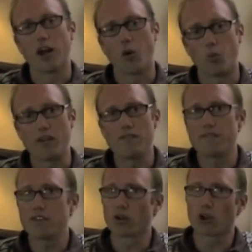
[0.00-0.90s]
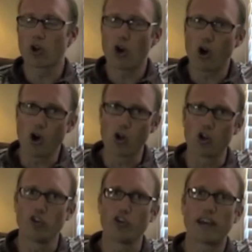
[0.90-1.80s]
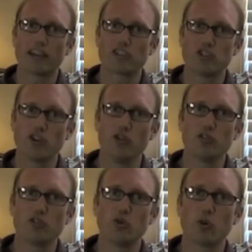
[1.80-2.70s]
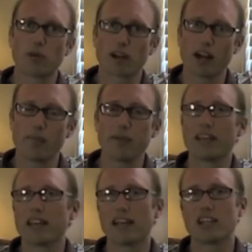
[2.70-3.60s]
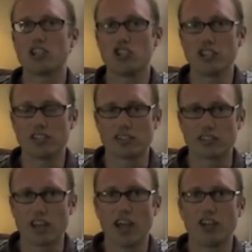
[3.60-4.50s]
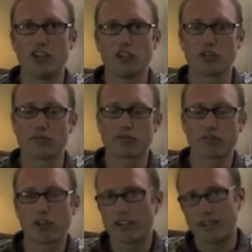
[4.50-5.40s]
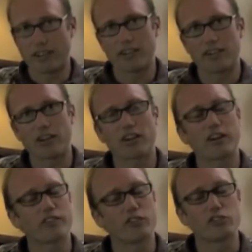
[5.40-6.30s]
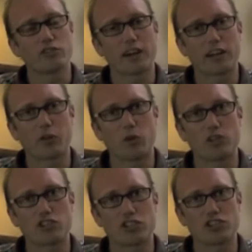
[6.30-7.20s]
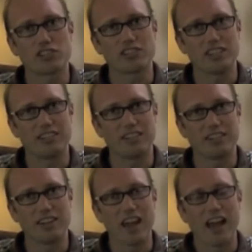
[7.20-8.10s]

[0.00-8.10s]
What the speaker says: We feel called as those who are becoming like Jesus to confront and tear down those dividing walls just as He did.